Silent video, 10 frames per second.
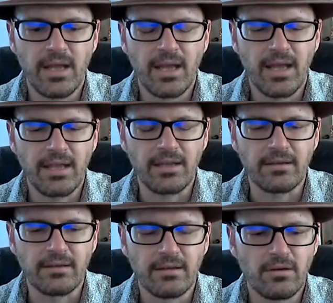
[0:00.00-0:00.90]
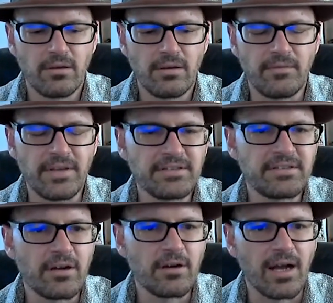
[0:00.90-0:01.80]
hey, if this is
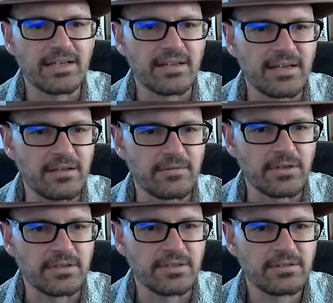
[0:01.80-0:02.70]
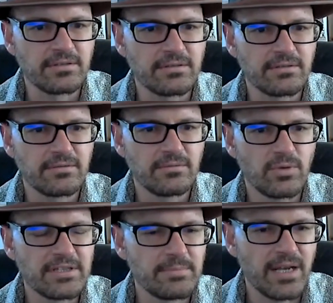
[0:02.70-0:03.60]
their highest ideal of goodness,
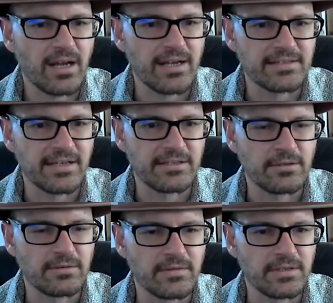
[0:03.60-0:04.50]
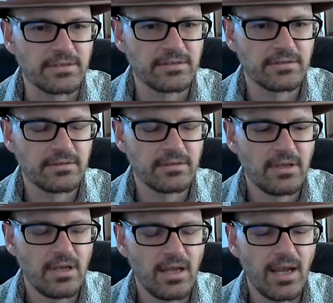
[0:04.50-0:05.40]
what is my highest ideal of goodness?
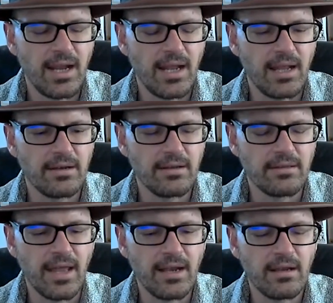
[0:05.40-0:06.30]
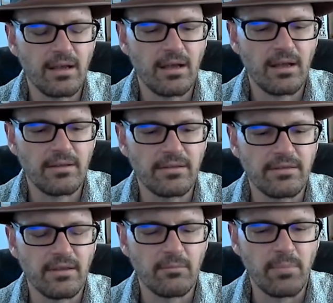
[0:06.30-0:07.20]
And then
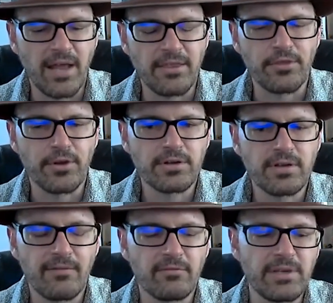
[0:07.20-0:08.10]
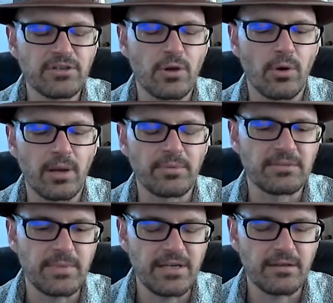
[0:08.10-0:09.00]
by the third time of me showing up to
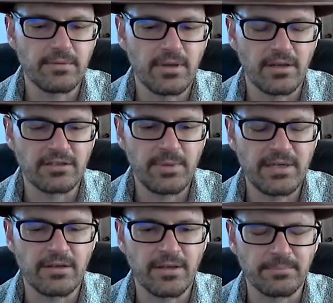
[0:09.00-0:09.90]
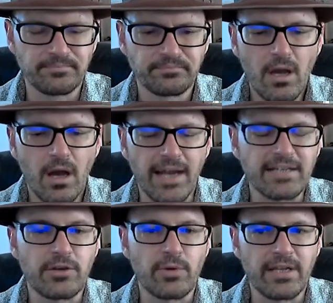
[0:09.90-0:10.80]
speak to them, I
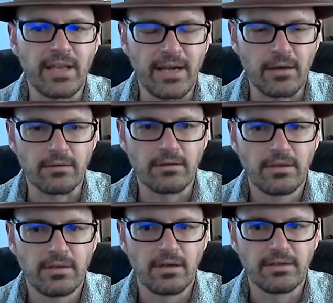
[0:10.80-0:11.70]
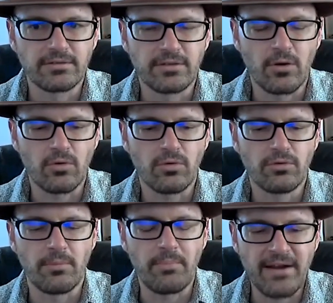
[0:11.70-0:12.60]
actually created that out. So
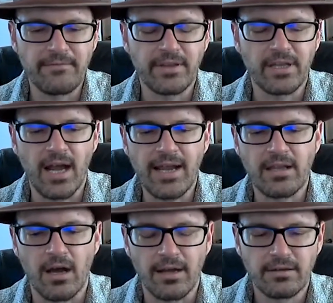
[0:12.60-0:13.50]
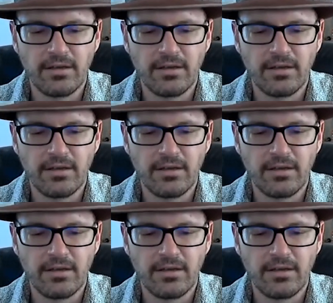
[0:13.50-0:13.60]
the benefit that I got